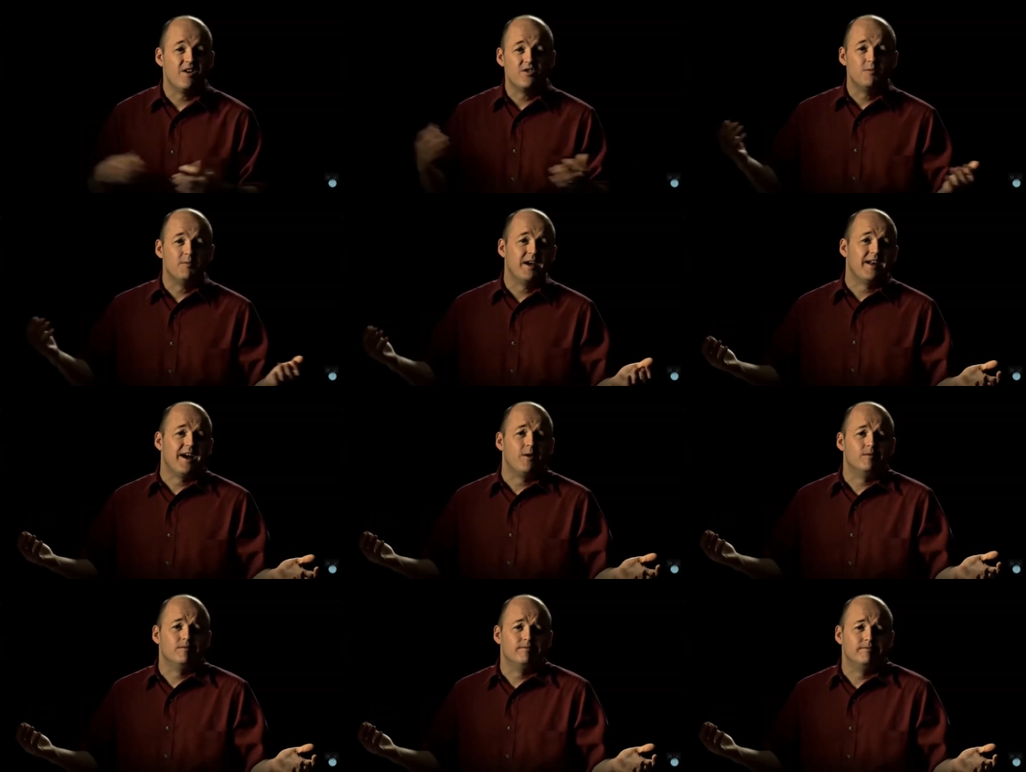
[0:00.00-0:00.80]
know, you may
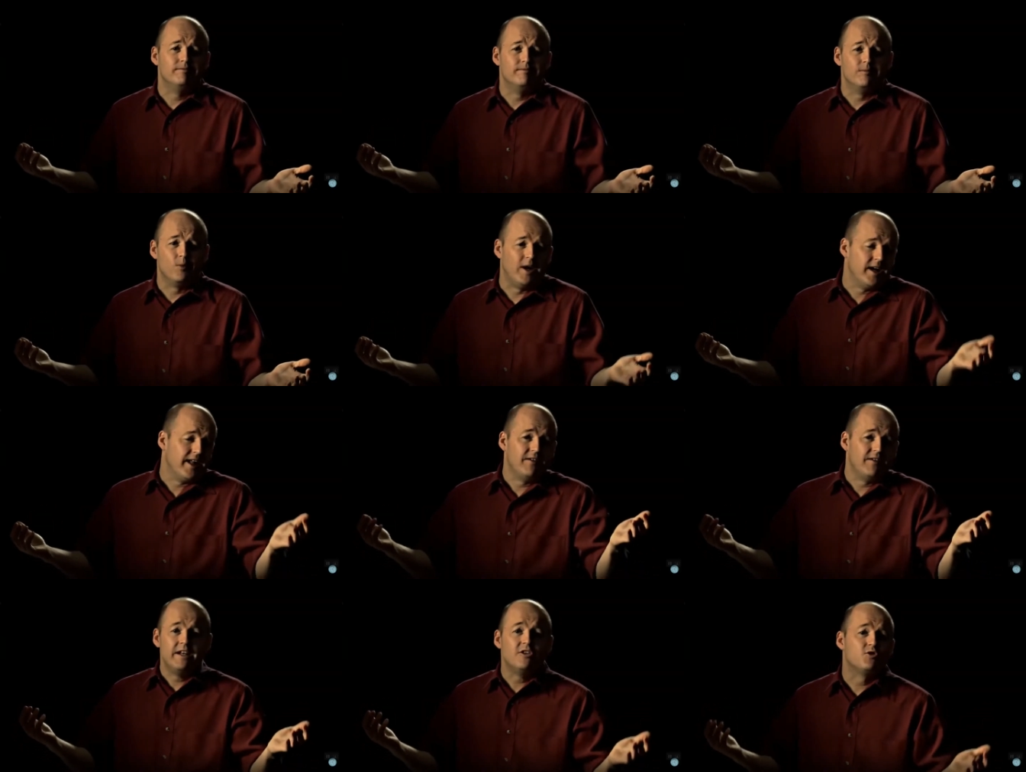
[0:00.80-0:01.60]
not want
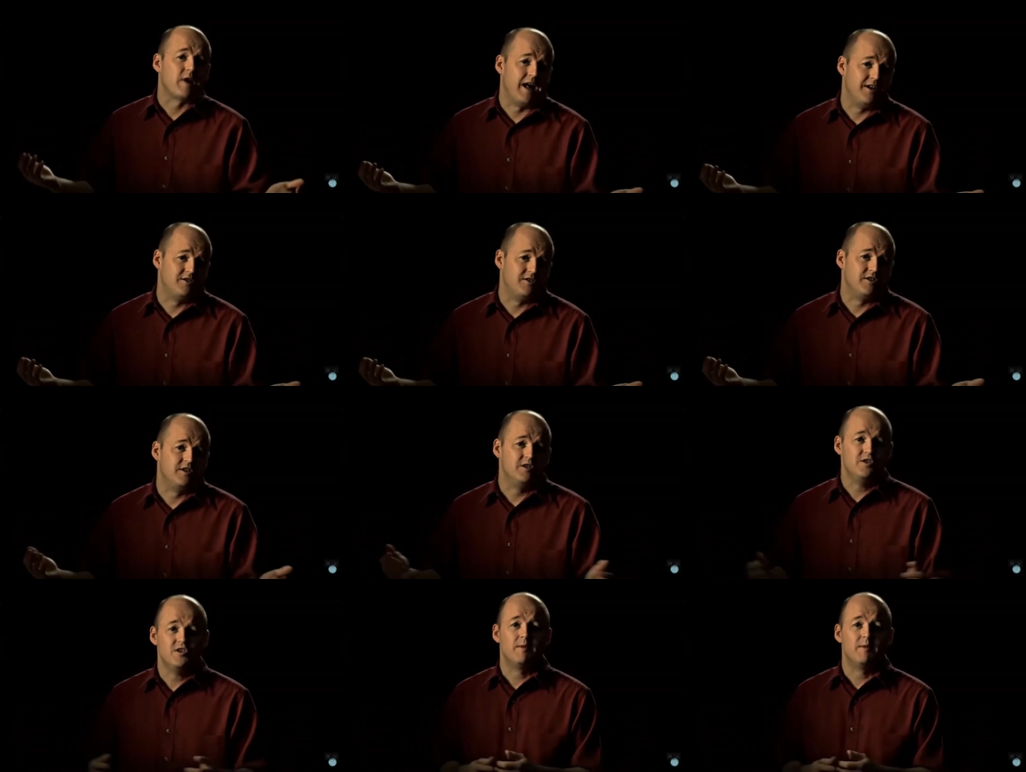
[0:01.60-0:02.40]
to have any strategy.
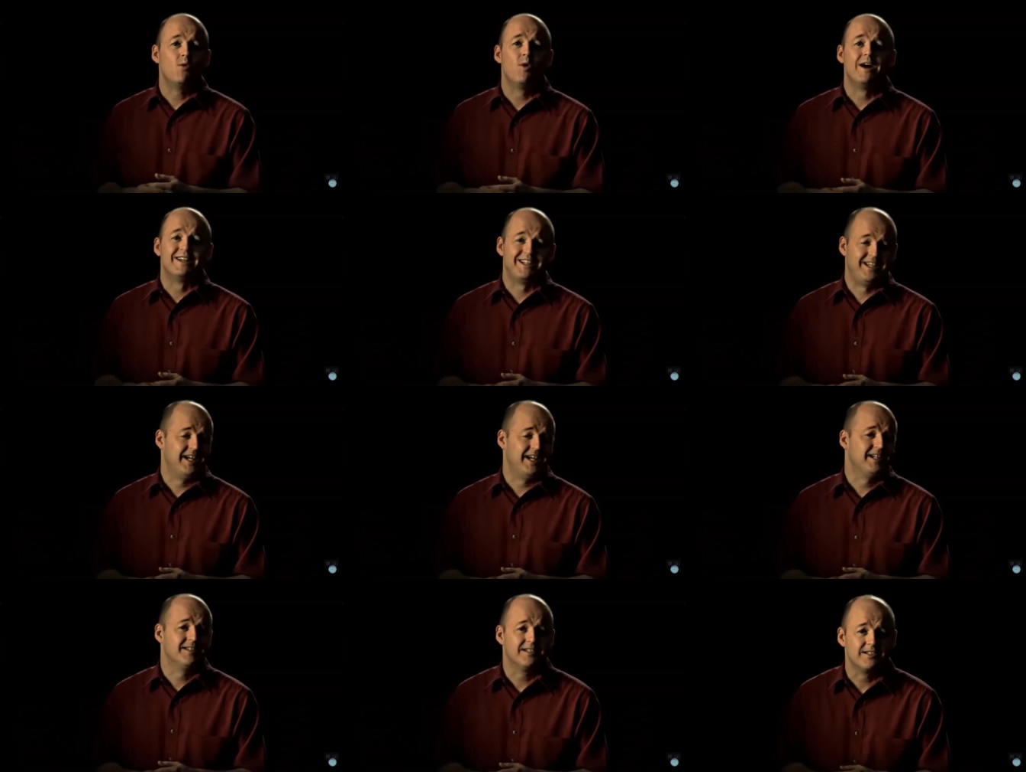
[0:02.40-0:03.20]
You just may want to
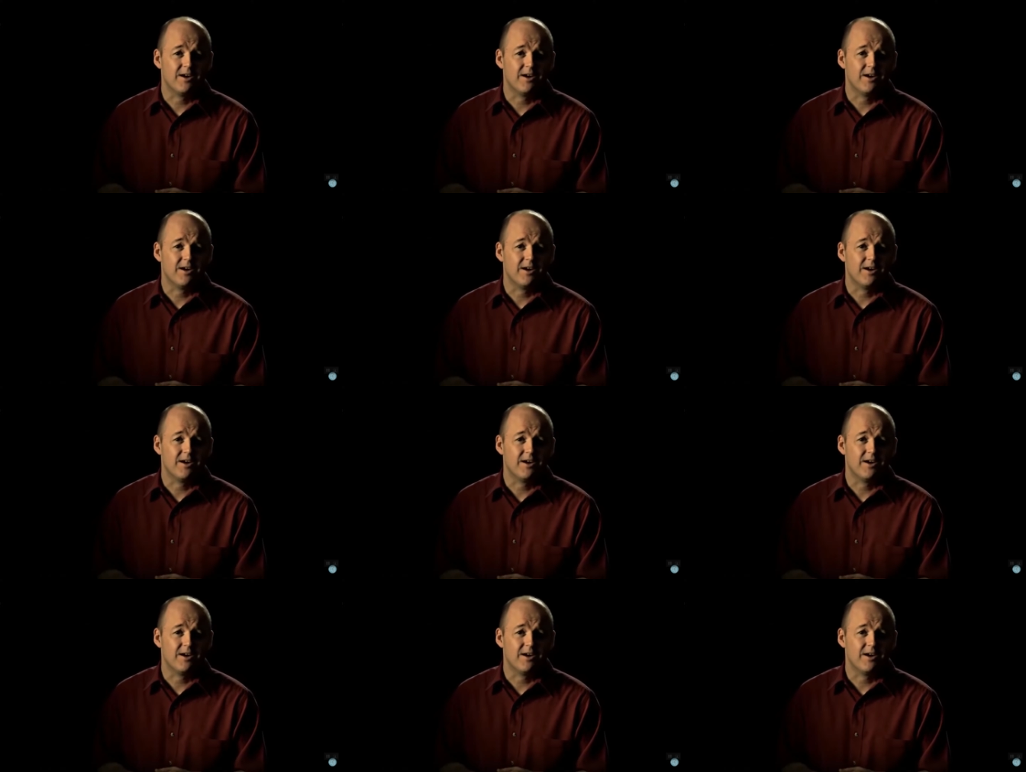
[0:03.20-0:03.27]
kick in the